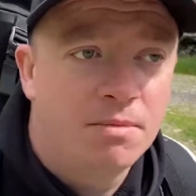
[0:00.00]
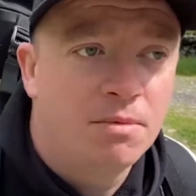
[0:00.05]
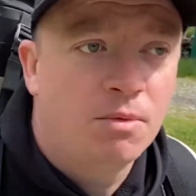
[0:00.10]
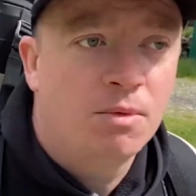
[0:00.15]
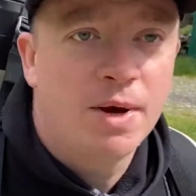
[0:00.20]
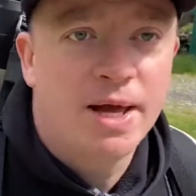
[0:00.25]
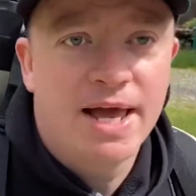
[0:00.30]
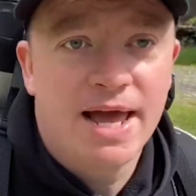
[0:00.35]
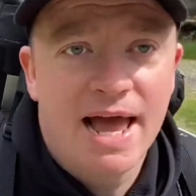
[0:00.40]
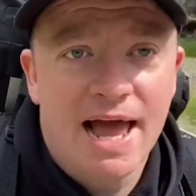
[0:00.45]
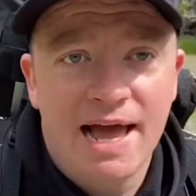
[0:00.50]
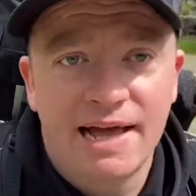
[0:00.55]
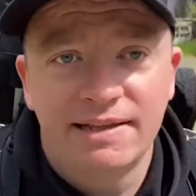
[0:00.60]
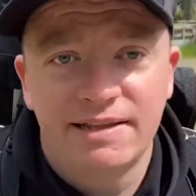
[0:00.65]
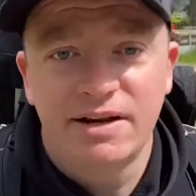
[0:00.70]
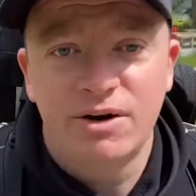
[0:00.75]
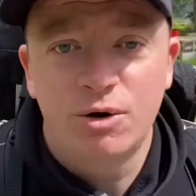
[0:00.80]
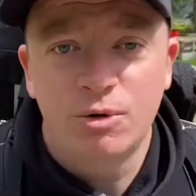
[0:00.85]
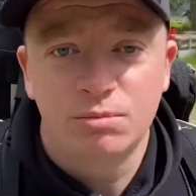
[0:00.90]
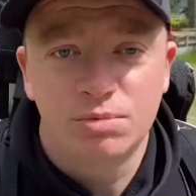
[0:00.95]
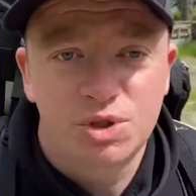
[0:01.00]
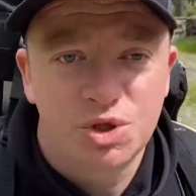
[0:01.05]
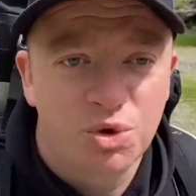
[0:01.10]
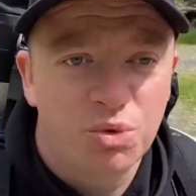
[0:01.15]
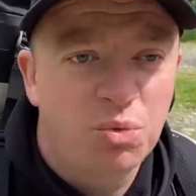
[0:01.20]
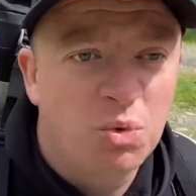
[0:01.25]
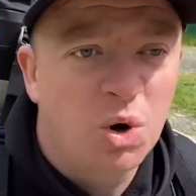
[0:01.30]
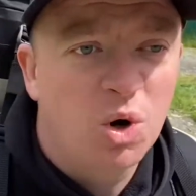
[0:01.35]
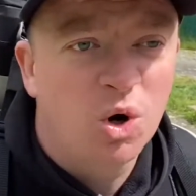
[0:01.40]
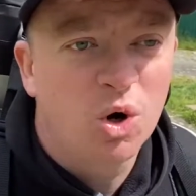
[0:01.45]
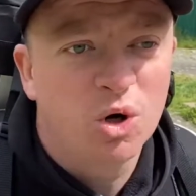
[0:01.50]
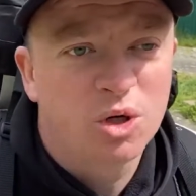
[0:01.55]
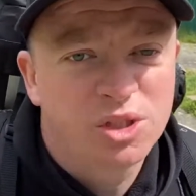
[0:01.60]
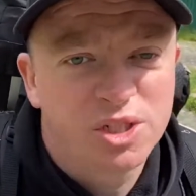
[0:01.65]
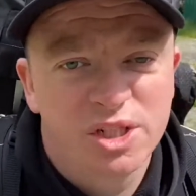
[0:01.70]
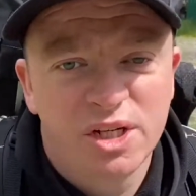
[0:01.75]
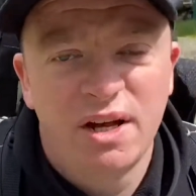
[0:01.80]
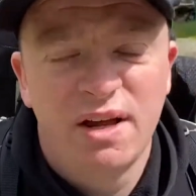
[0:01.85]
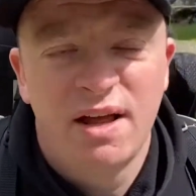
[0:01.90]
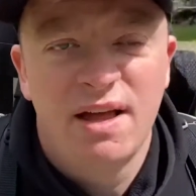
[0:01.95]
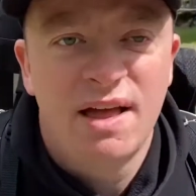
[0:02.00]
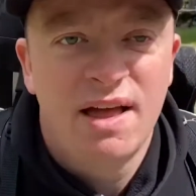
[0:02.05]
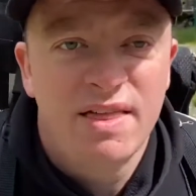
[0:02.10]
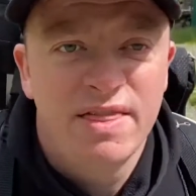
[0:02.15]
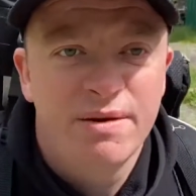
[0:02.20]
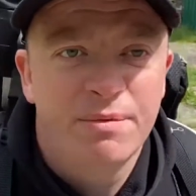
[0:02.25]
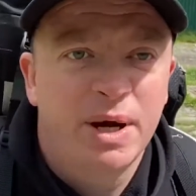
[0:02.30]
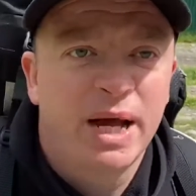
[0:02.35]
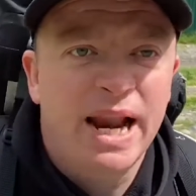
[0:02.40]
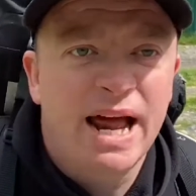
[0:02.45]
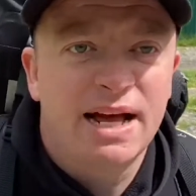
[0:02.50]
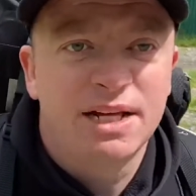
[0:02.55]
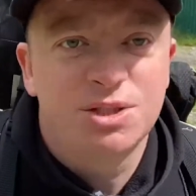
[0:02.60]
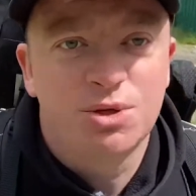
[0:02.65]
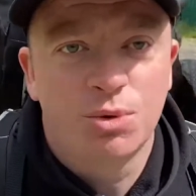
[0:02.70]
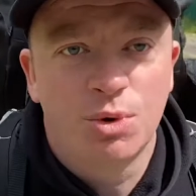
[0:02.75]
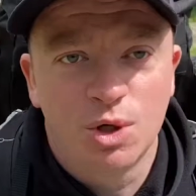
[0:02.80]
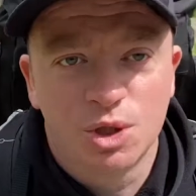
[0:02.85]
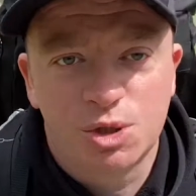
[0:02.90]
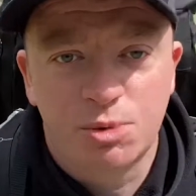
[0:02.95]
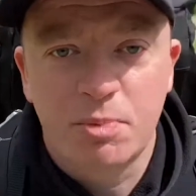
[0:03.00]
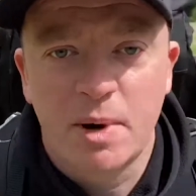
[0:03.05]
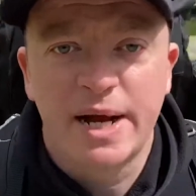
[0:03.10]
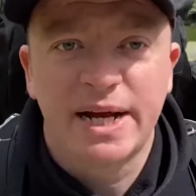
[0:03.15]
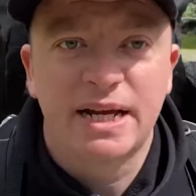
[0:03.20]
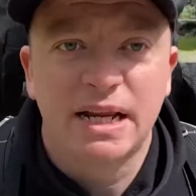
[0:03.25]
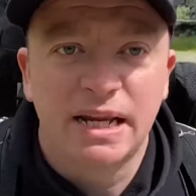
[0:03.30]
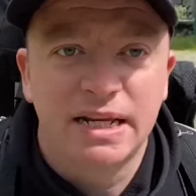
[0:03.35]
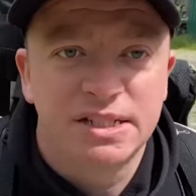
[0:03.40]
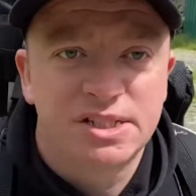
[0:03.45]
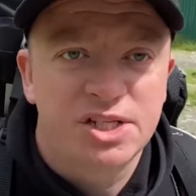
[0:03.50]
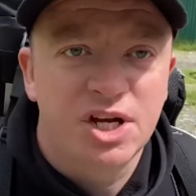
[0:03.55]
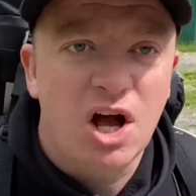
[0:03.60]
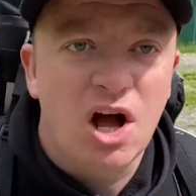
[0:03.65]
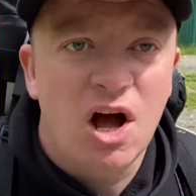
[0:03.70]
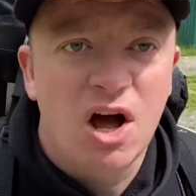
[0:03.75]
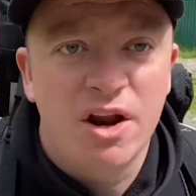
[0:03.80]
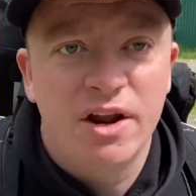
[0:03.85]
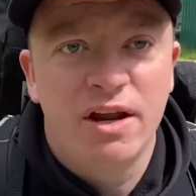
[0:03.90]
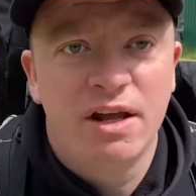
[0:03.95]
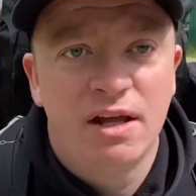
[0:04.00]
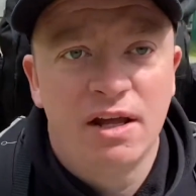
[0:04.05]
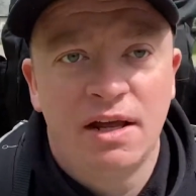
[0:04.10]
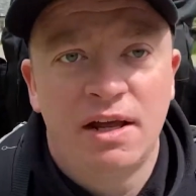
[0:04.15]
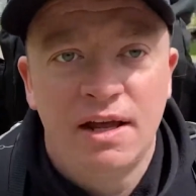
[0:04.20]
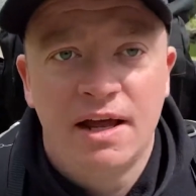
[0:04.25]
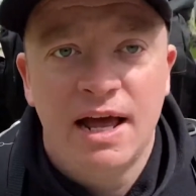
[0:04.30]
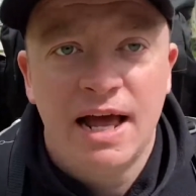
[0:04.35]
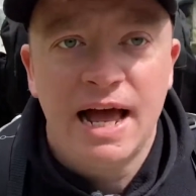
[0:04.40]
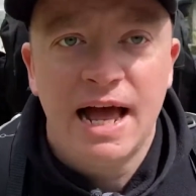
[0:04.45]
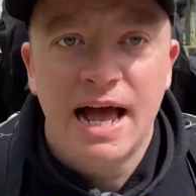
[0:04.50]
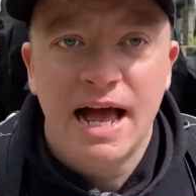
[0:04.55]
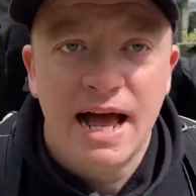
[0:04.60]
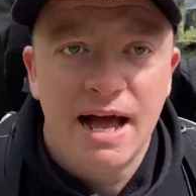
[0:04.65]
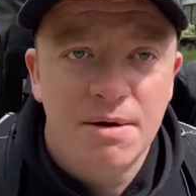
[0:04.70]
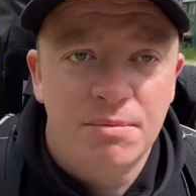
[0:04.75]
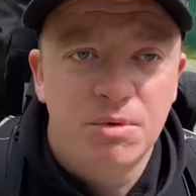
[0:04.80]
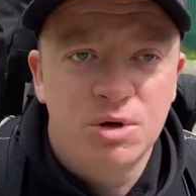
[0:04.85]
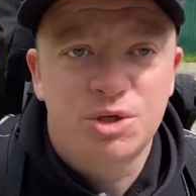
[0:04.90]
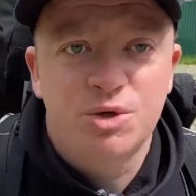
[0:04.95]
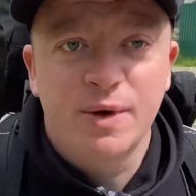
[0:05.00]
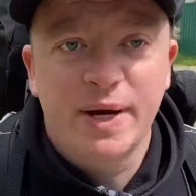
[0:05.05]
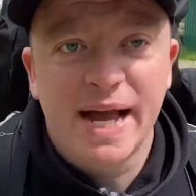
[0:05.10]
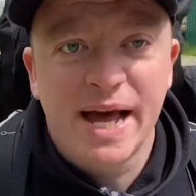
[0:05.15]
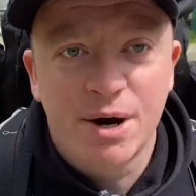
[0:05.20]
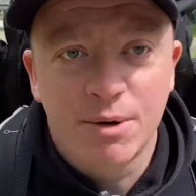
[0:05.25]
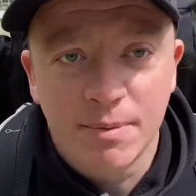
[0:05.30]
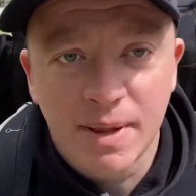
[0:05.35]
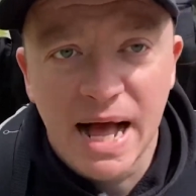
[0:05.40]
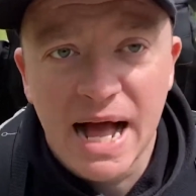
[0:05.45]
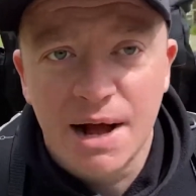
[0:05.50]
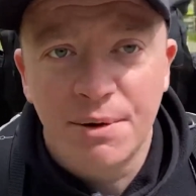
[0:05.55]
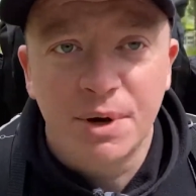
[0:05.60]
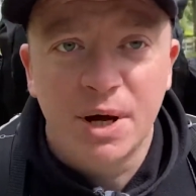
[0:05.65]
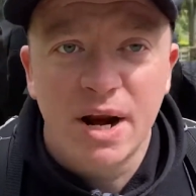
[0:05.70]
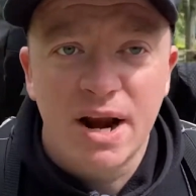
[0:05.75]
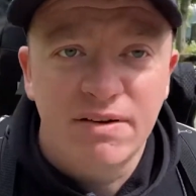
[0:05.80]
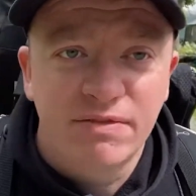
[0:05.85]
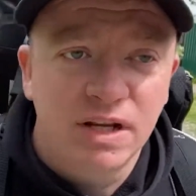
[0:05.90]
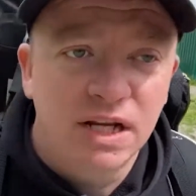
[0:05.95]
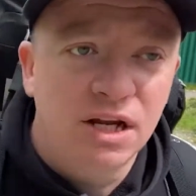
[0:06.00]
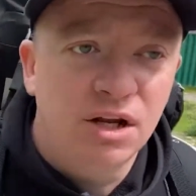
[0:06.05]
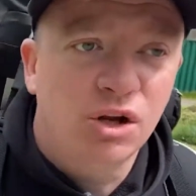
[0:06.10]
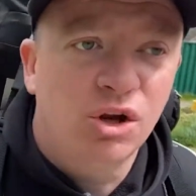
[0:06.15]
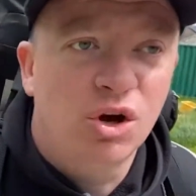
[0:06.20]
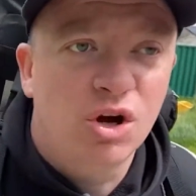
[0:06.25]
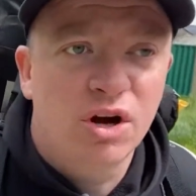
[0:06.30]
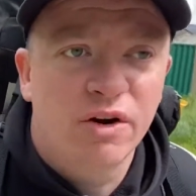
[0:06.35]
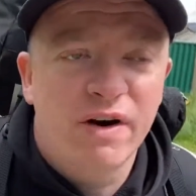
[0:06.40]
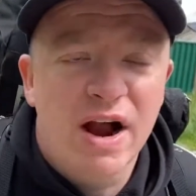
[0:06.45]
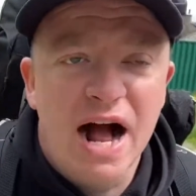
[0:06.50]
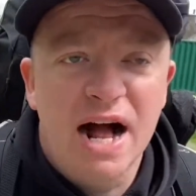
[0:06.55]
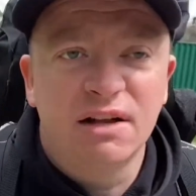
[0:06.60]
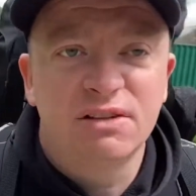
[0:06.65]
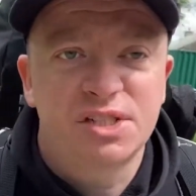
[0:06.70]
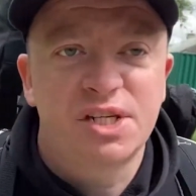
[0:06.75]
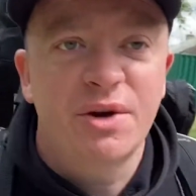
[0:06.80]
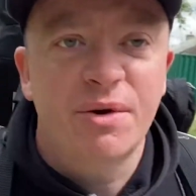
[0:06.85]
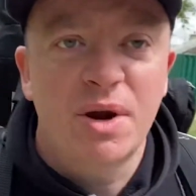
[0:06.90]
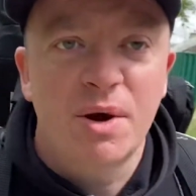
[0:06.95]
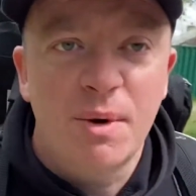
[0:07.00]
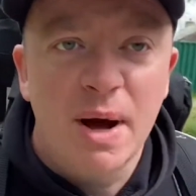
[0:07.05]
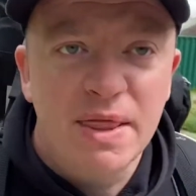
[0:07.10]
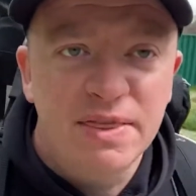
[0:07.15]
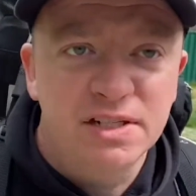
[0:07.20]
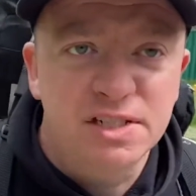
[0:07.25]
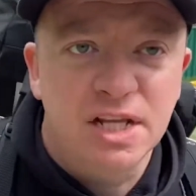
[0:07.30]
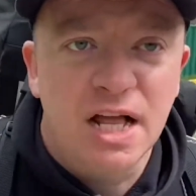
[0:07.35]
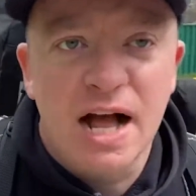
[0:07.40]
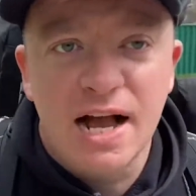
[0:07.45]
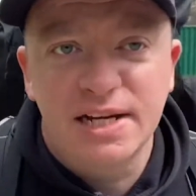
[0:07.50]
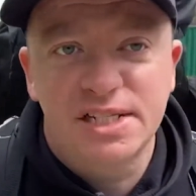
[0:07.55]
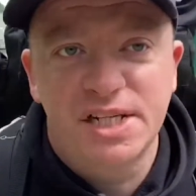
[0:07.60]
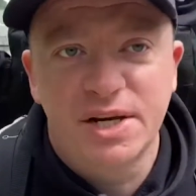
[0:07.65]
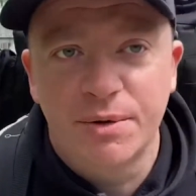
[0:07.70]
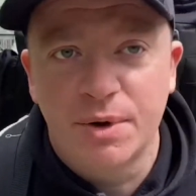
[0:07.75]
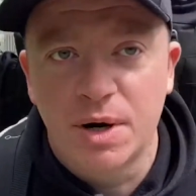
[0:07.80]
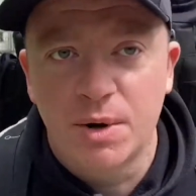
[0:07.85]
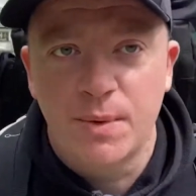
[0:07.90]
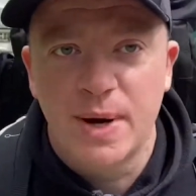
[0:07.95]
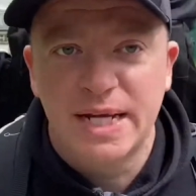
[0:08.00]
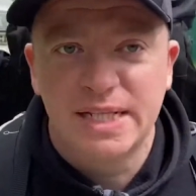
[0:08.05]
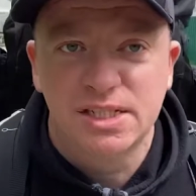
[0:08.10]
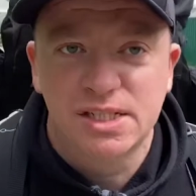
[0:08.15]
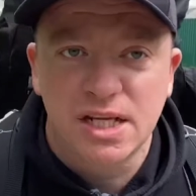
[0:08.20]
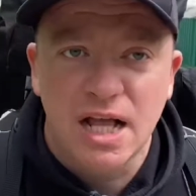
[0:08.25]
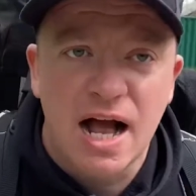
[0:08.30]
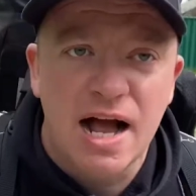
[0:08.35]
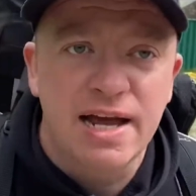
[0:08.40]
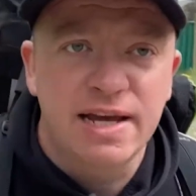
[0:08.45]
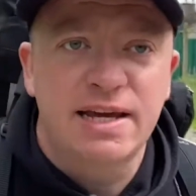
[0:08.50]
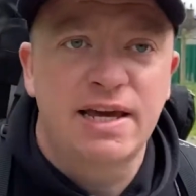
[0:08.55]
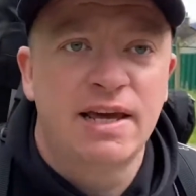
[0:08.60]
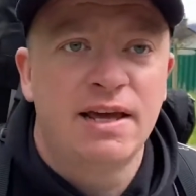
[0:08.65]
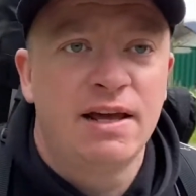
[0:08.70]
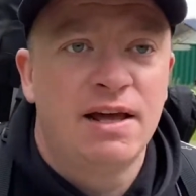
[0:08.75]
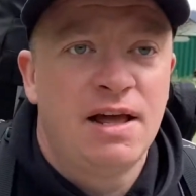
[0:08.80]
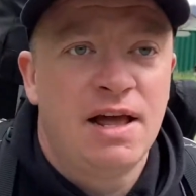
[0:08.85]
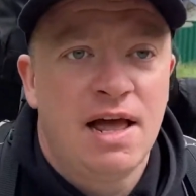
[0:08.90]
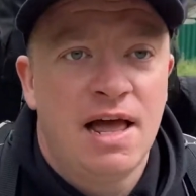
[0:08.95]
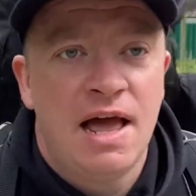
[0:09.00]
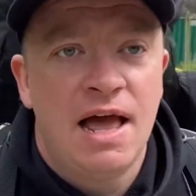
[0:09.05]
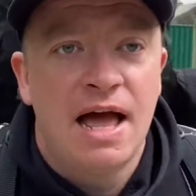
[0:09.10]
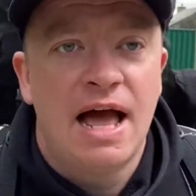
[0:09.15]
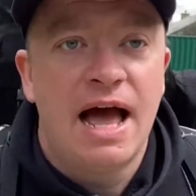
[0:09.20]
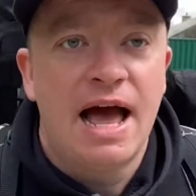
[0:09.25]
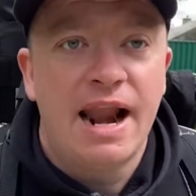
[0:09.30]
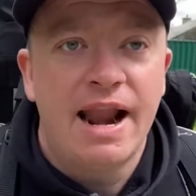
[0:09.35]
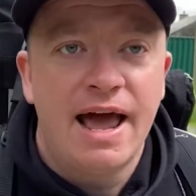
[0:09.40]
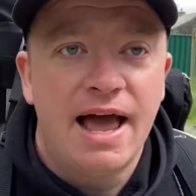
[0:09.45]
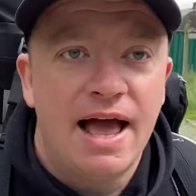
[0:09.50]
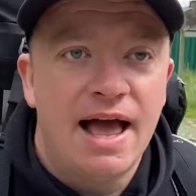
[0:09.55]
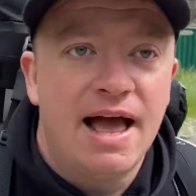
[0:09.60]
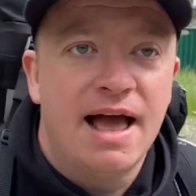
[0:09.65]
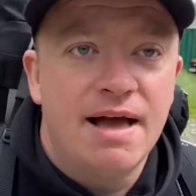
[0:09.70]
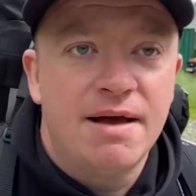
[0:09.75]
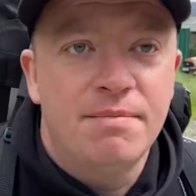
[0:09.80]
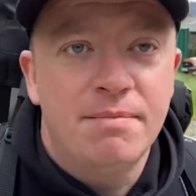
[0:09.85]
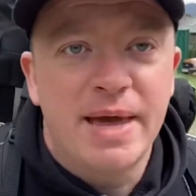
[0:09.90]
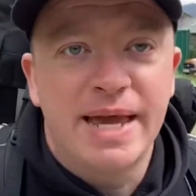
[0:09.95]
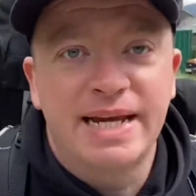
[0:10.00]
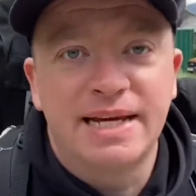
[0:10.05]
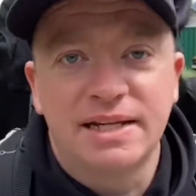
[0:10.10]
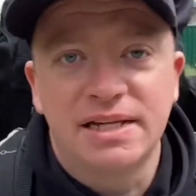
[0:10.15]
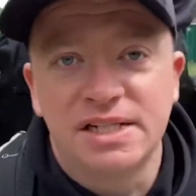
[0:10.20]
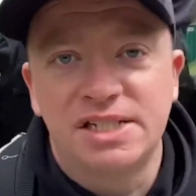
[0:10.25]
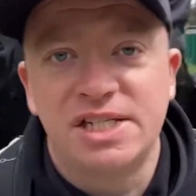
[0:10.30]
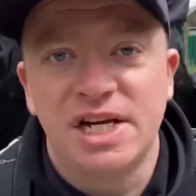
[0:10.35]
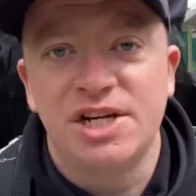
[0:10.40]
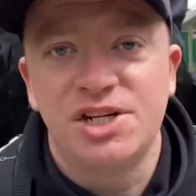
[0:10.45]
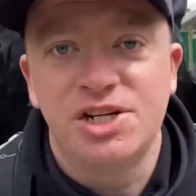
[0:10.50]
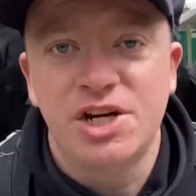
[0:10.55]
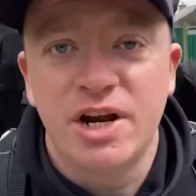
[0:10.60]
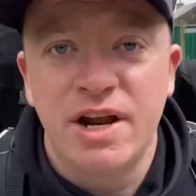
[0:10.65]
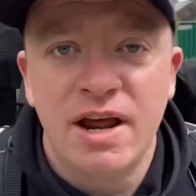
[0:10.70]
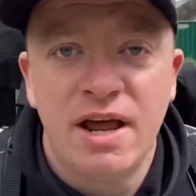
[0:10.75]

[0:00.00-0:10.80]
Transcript: We're heading up towards, I think we're going to head towards Sprinkling Tarn. Once we get up there, we're going to have a little look around, see what the weather's like, see what the wind's like, and make a decision